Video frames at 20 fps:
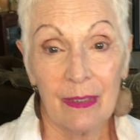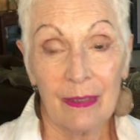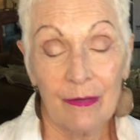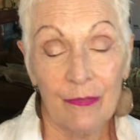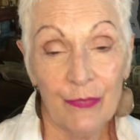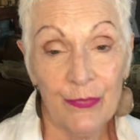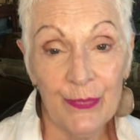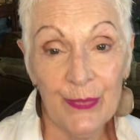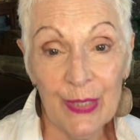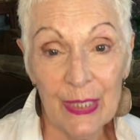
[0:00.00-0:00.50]

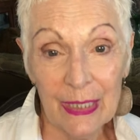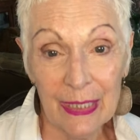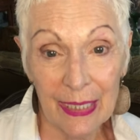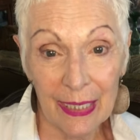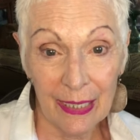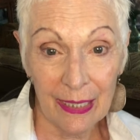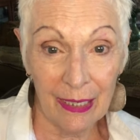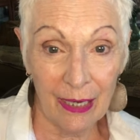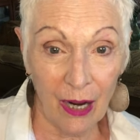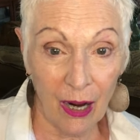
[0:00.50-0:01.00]

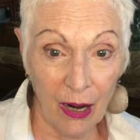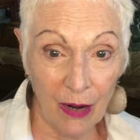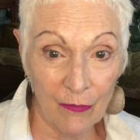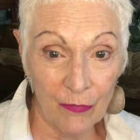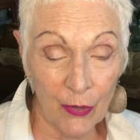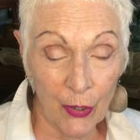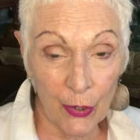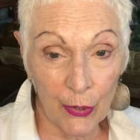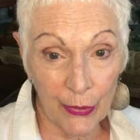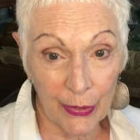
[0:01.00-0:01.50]
feeling of
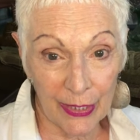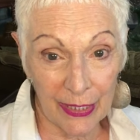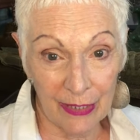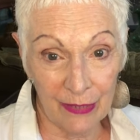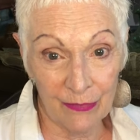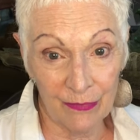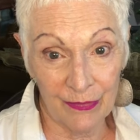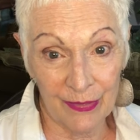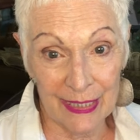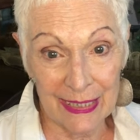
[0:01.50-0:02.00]
her
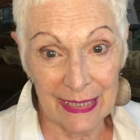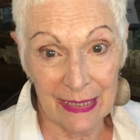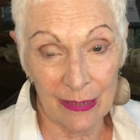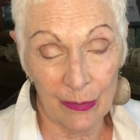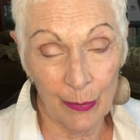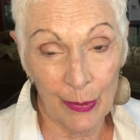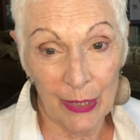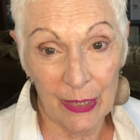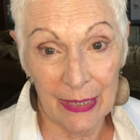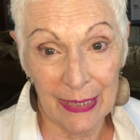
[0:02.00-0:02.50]

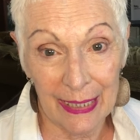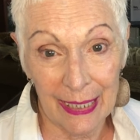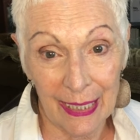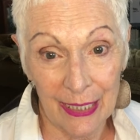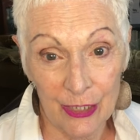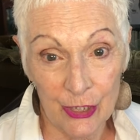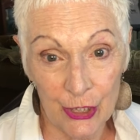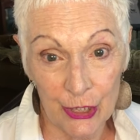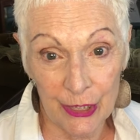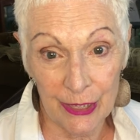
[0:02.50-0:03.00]
invincibility,
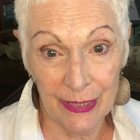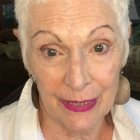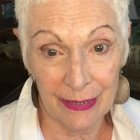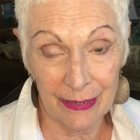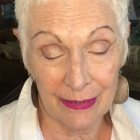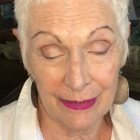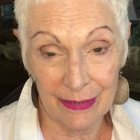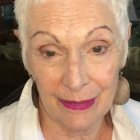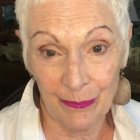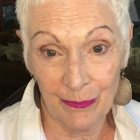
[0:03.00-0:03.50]
and she did
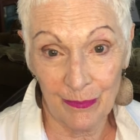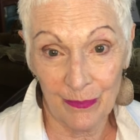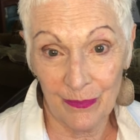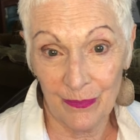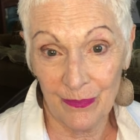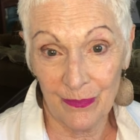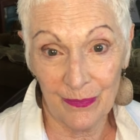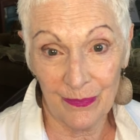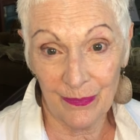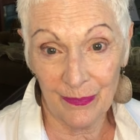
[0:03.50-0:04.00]
the
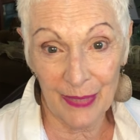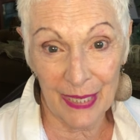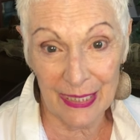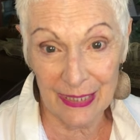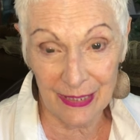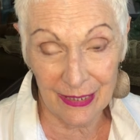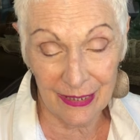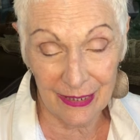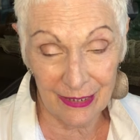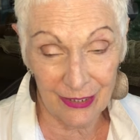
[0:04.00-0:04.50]

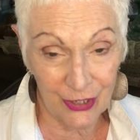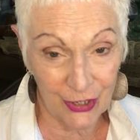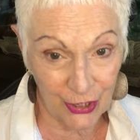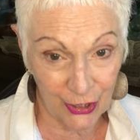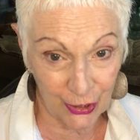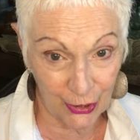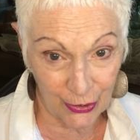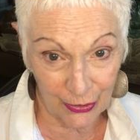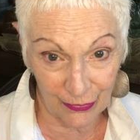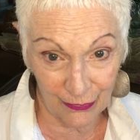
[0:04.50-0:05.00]
best she
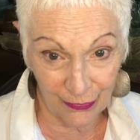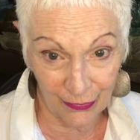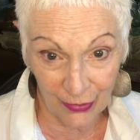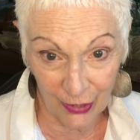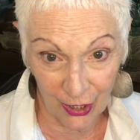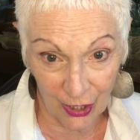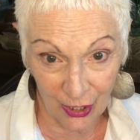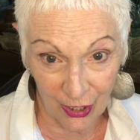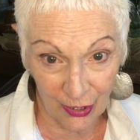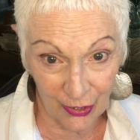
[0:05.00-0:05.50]
could,
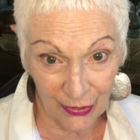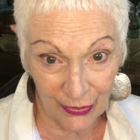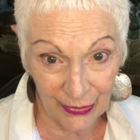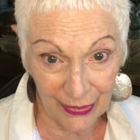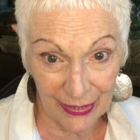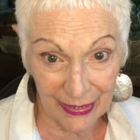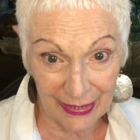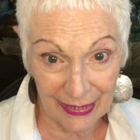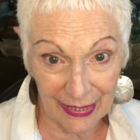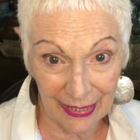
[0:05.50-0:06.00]
far longer
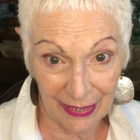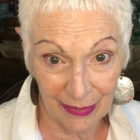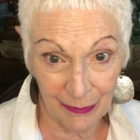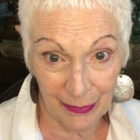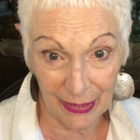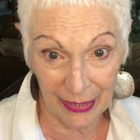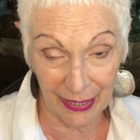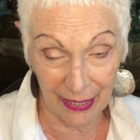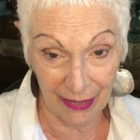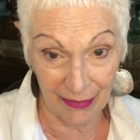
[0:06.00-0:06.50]
than
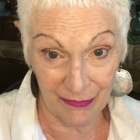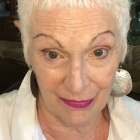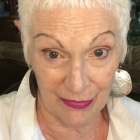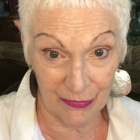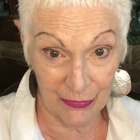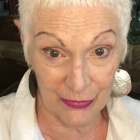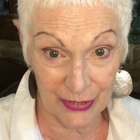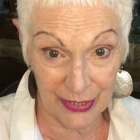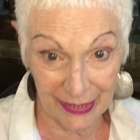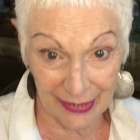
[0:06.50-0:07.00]
anybody I've
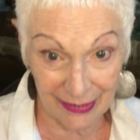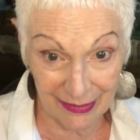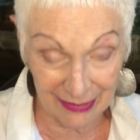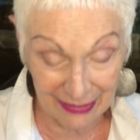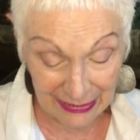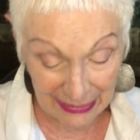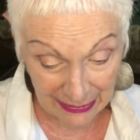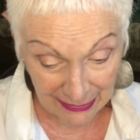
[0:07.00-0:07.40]
ever seen.